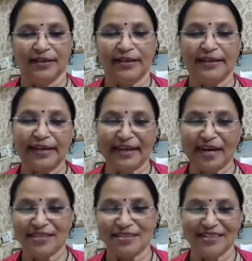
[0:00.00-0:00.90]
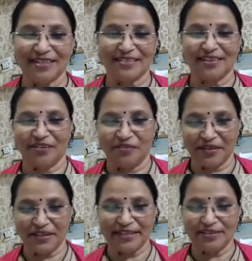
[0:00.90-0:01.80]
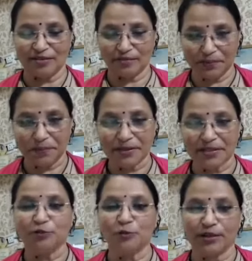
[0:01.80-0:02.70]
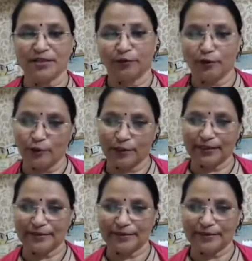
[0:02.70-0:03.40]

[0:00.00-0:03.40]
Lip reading: it enhances the confidence of the person who is following.